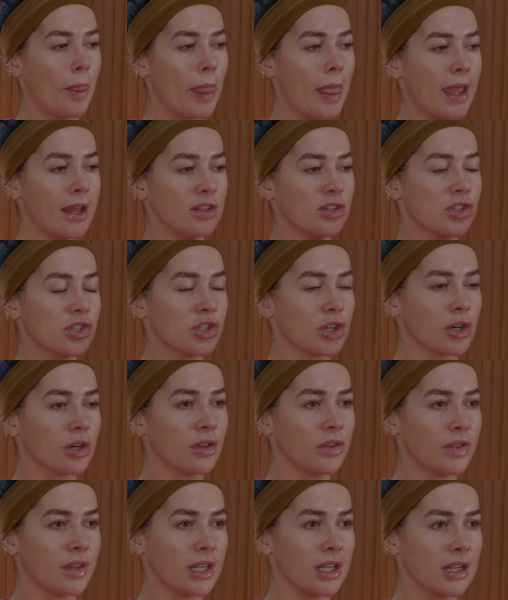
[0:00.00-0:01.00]
And
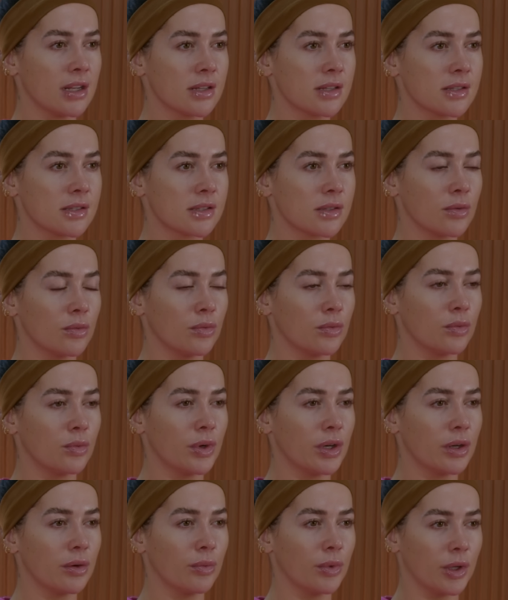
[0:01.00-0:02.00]
certain things
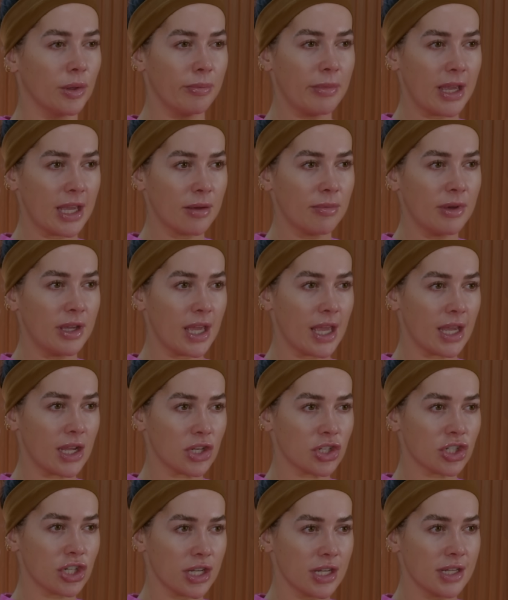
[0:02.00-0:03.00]
will make me
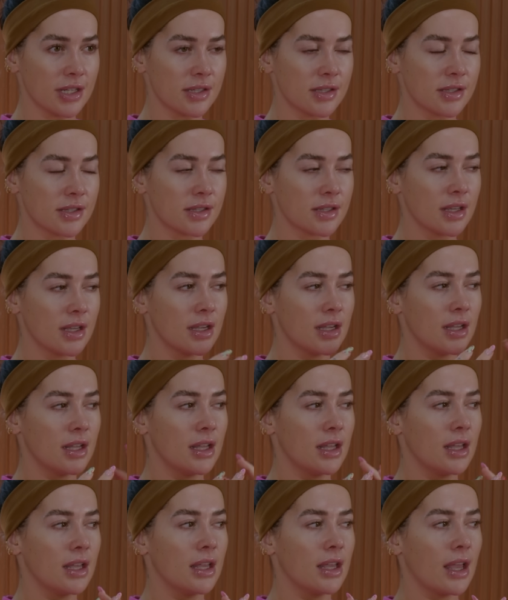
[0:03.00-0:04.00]
anxious.
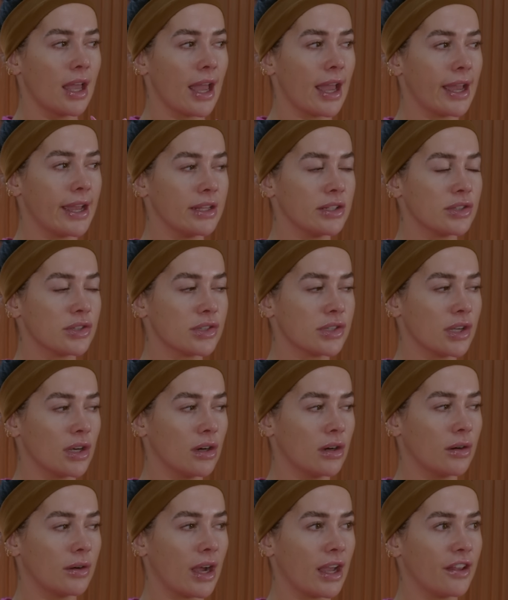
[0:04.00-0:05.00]
And
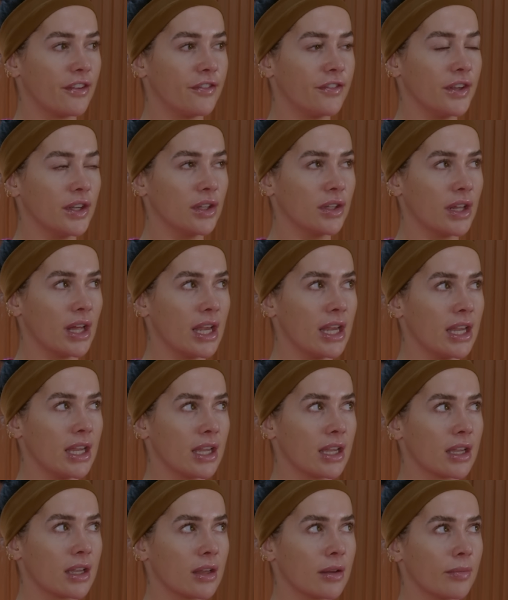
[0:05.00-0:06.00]
so I feel
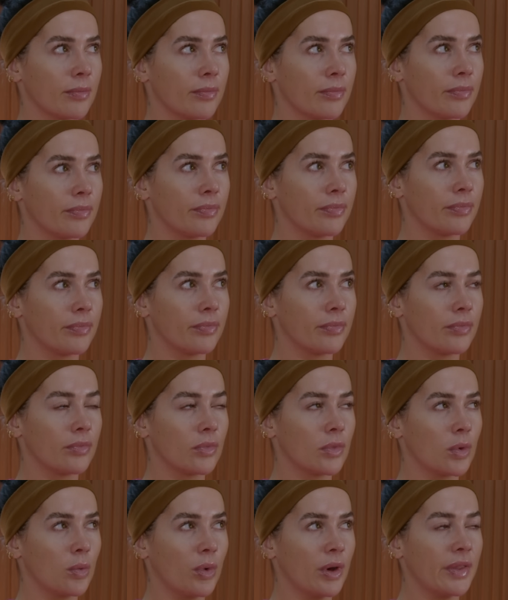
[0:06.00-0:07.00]
like
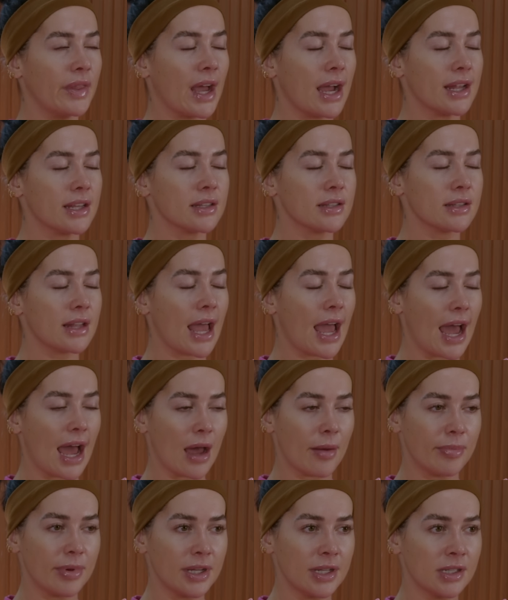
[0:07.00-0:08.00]
when that
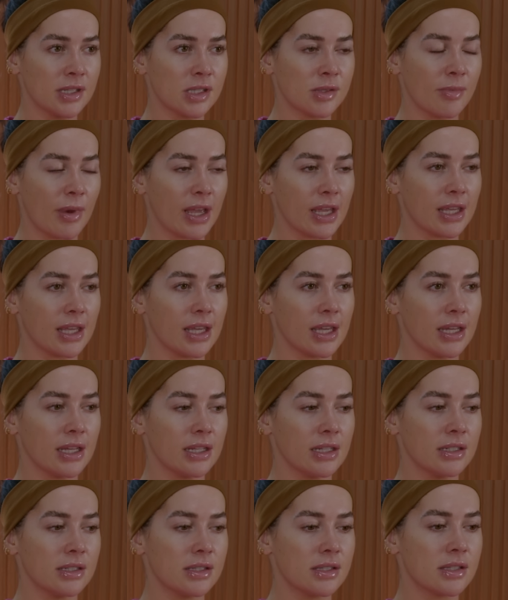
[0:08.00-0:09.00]
happens, my
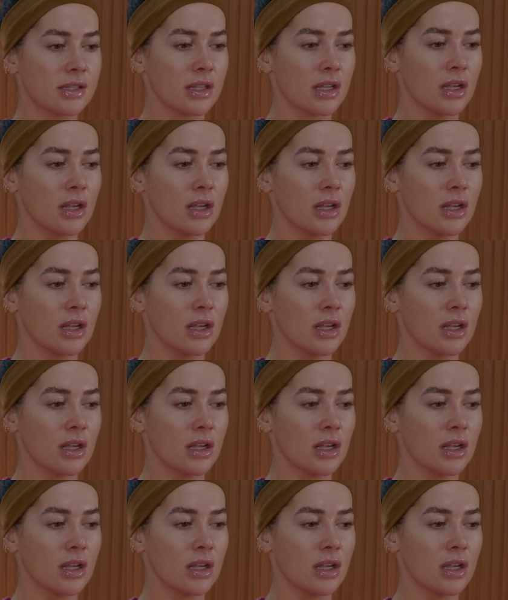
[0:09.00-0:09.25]
kids,